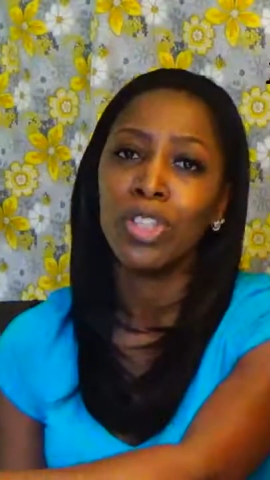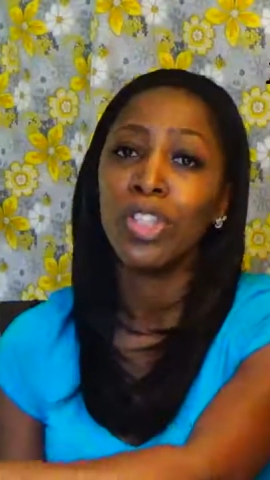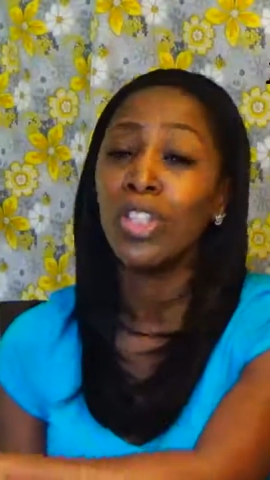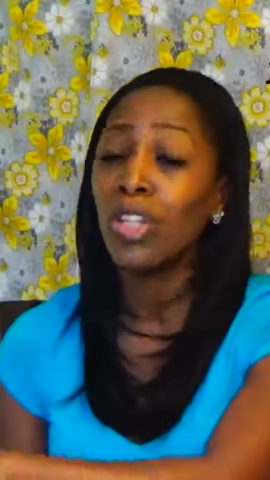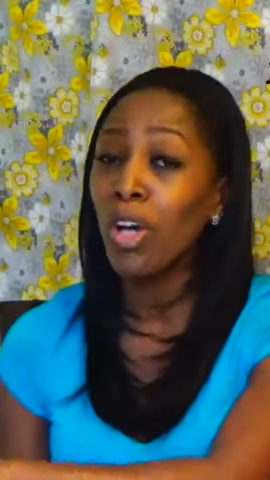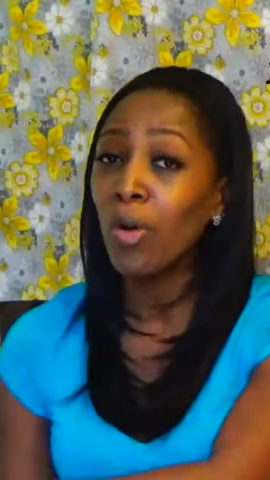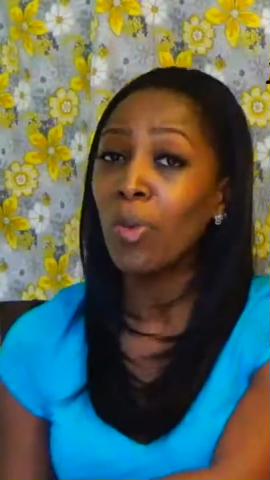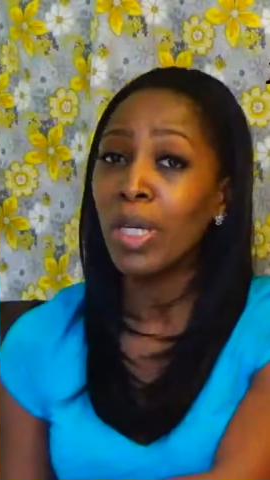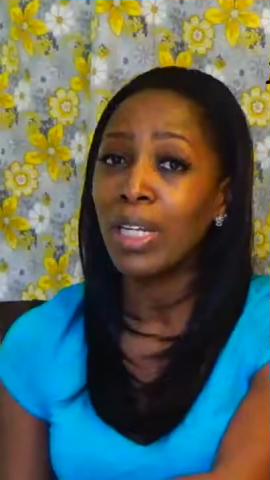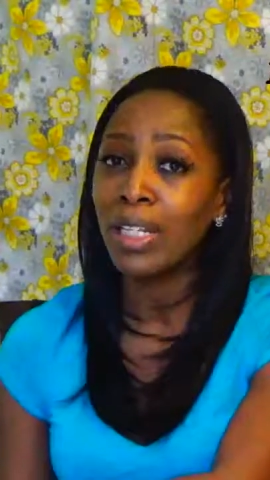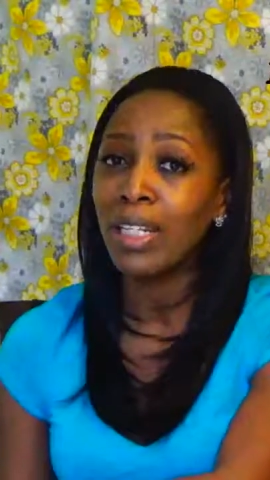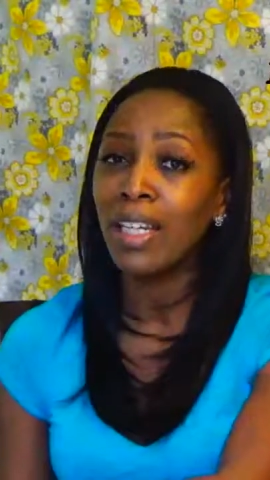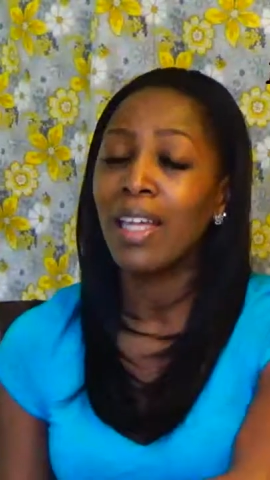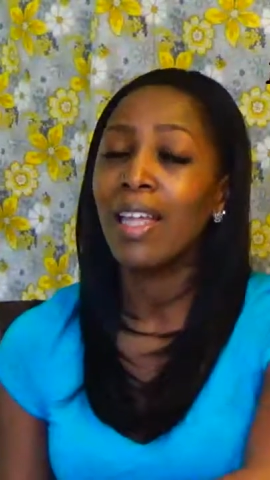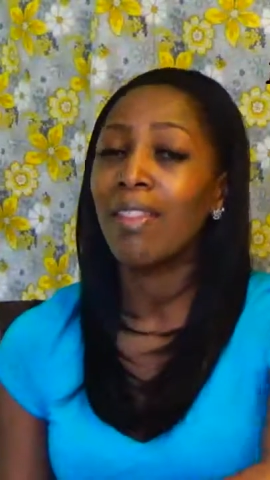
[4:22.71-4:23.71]
knowing
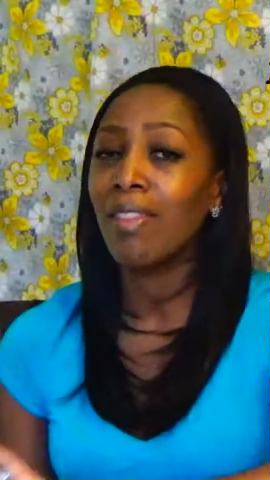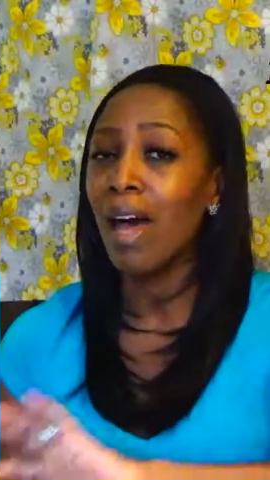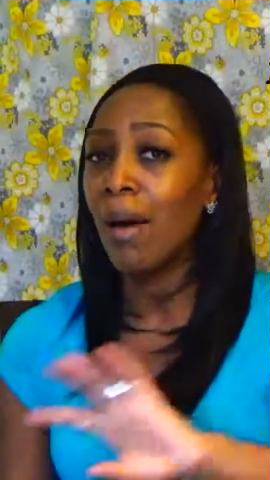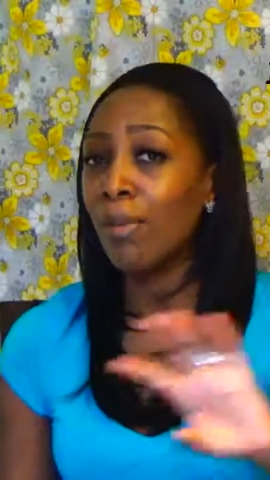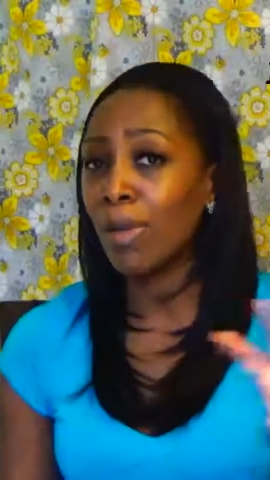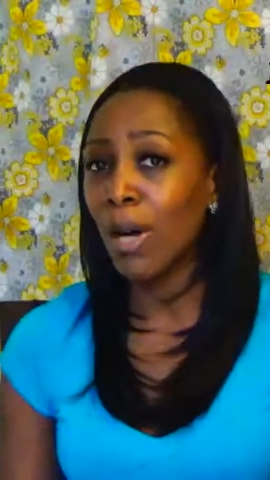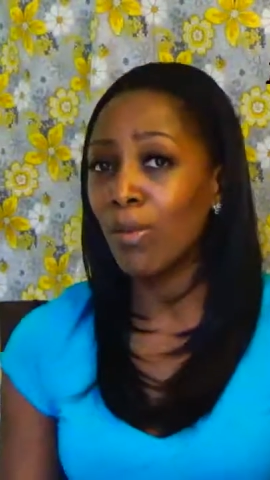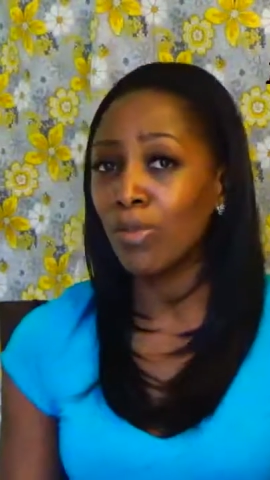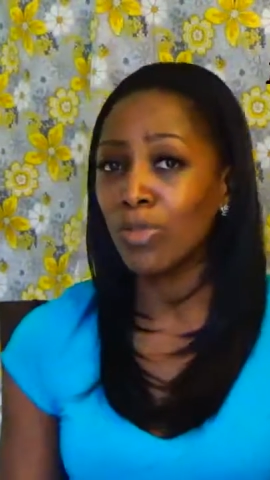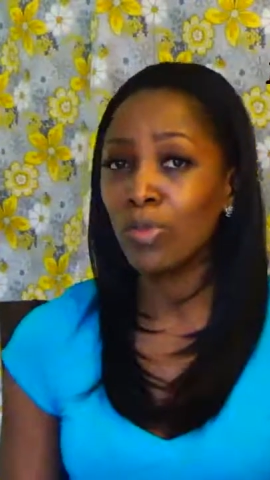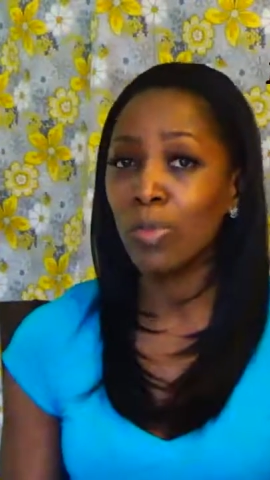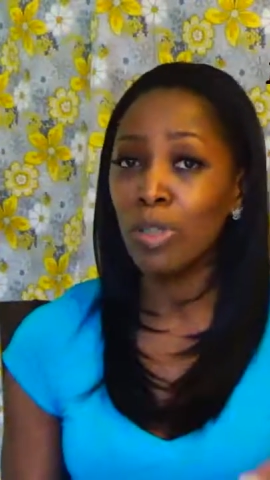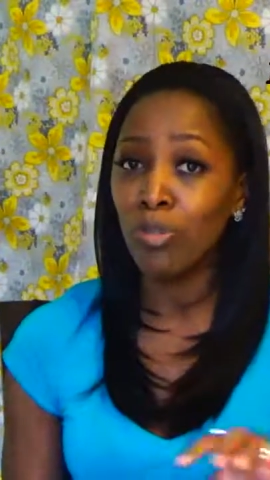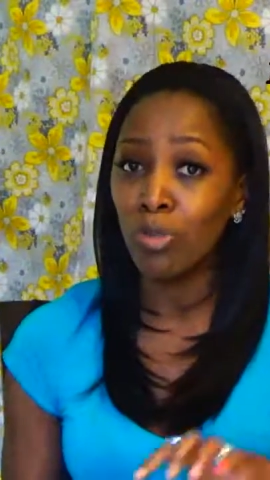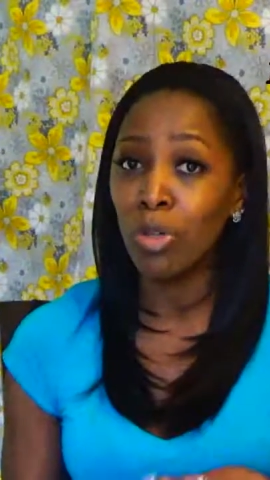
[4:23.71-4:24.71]
that I'm going to
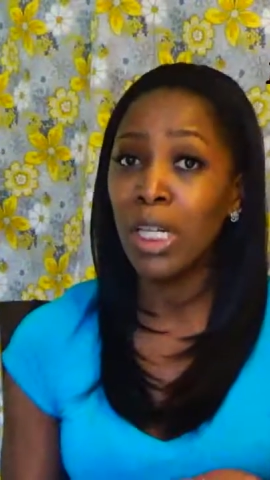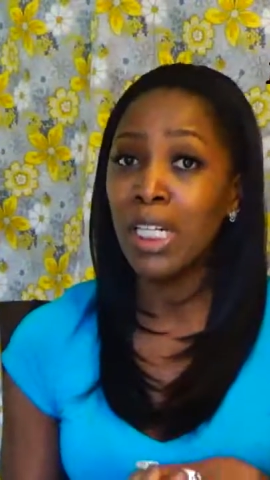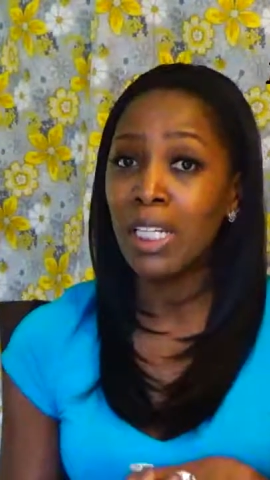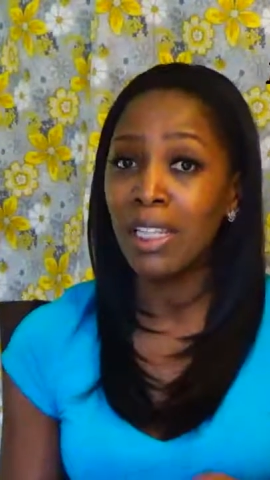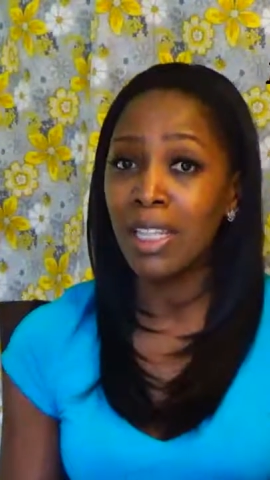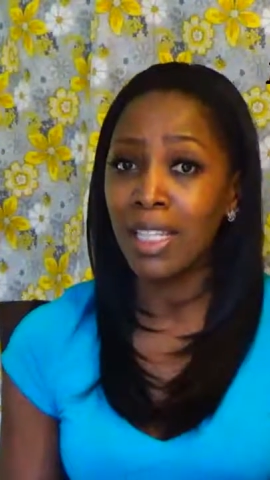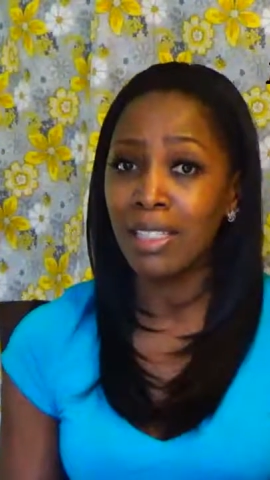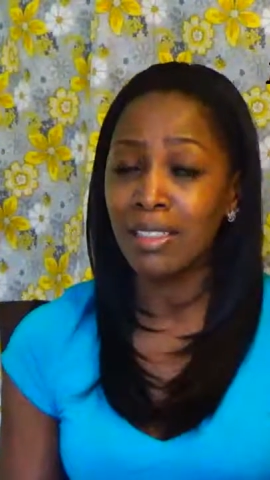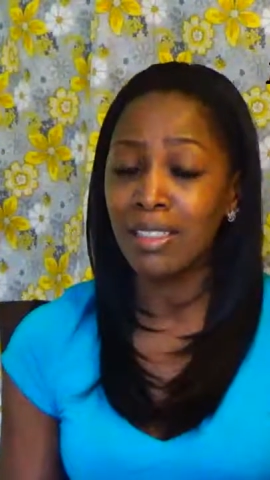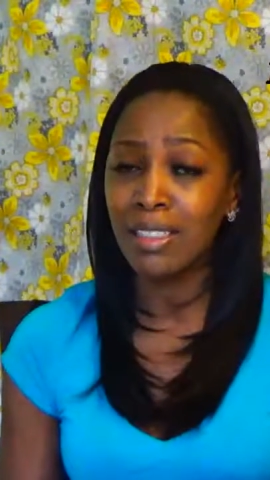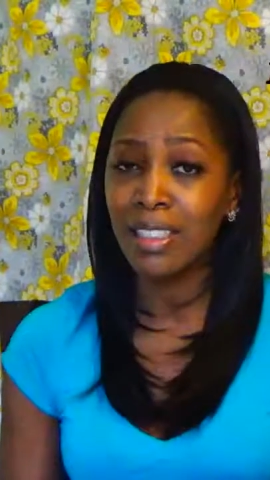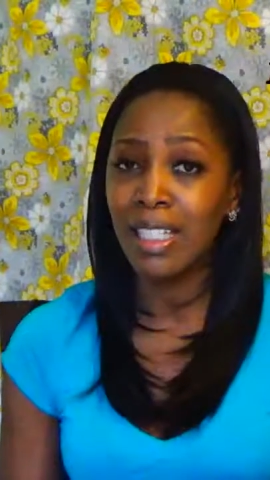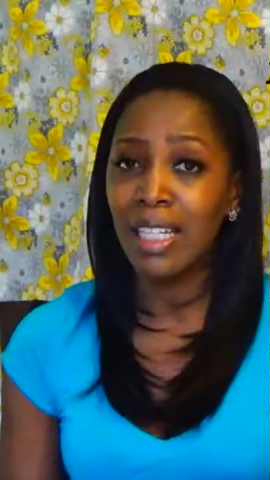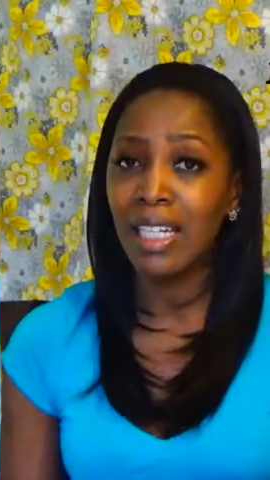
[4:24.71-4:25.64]
be reading this